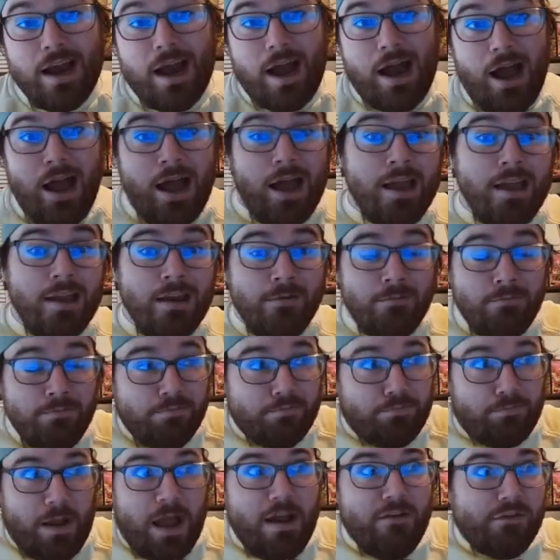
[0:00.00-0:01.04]
I
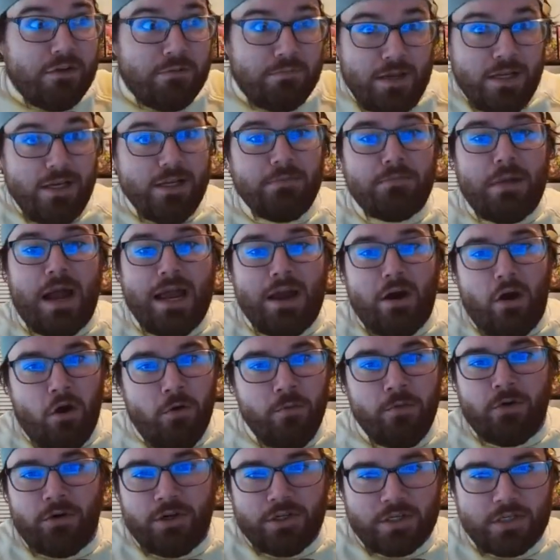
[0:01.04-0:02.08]
have admitted my
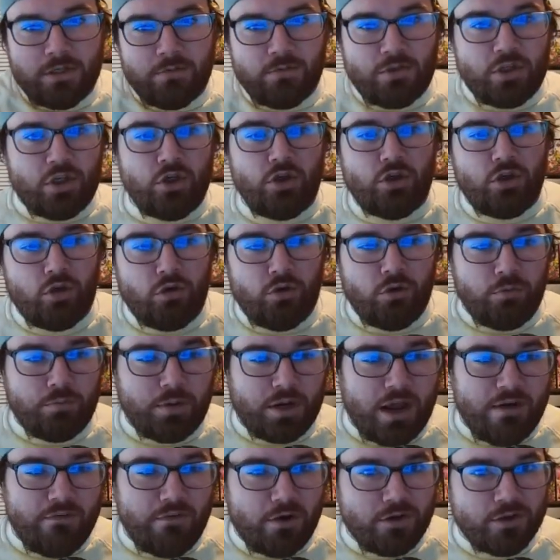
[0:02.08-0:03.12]
homerism to you, but
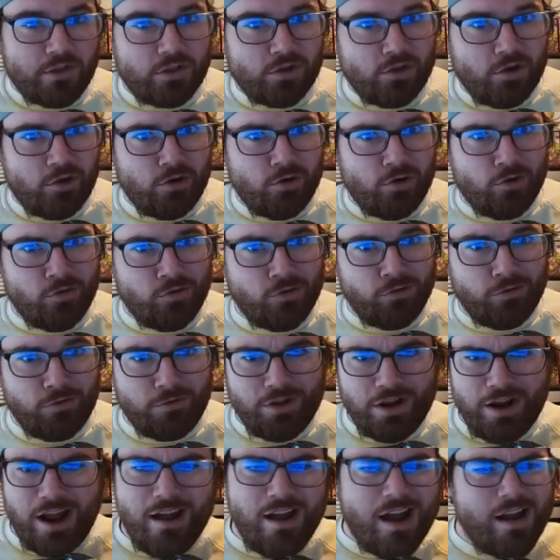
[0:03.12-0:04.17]
I've
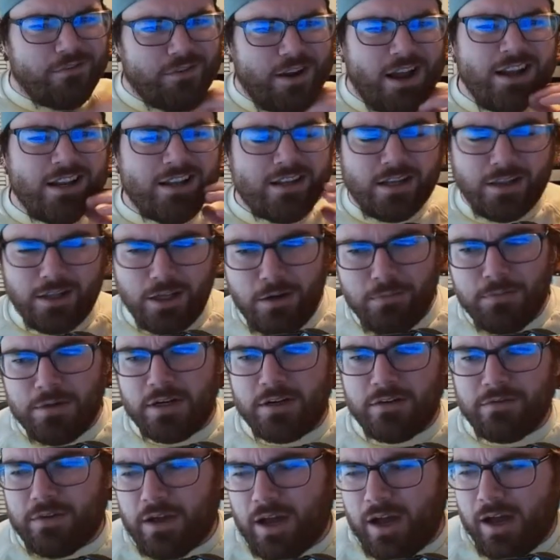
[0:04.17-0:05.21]
gotten a little bit
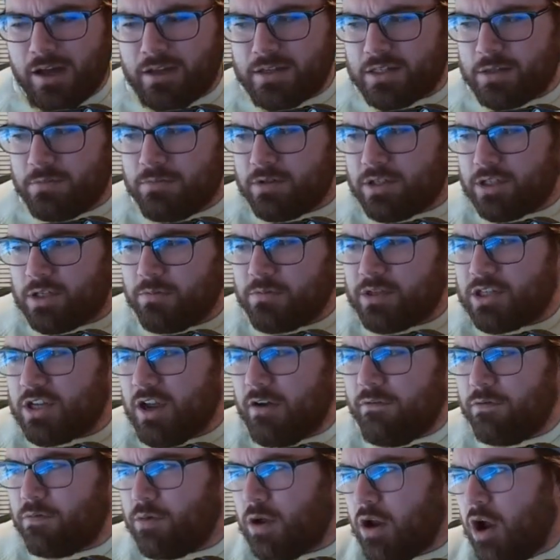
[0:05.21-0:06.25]
of some
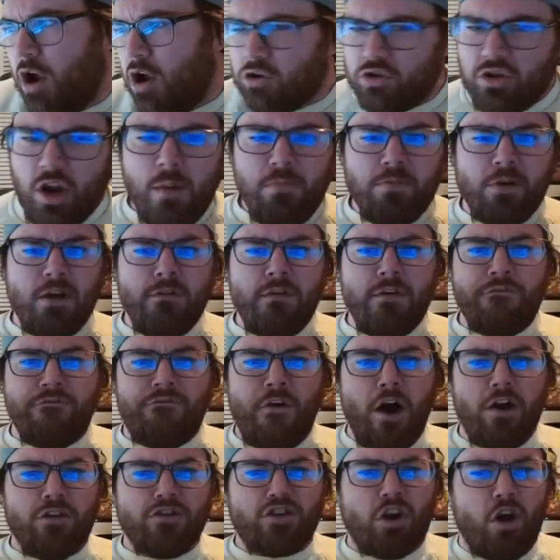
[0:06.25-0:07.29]
stuff of like, stop giving
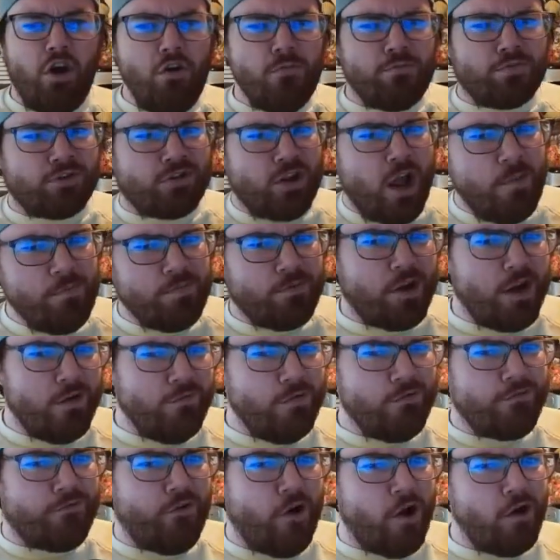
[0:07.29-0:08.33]
false
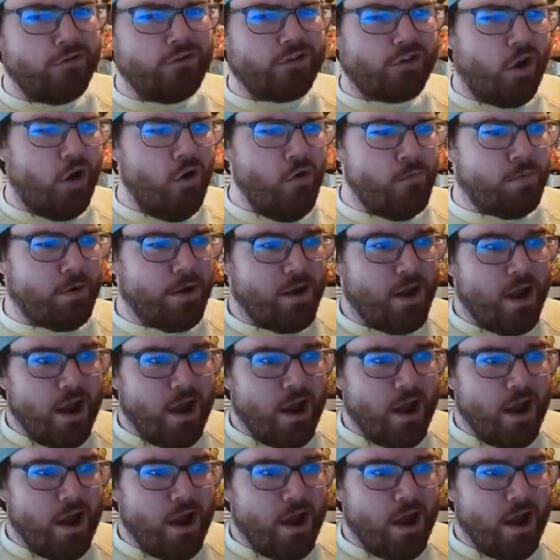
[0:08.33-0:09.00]
hope.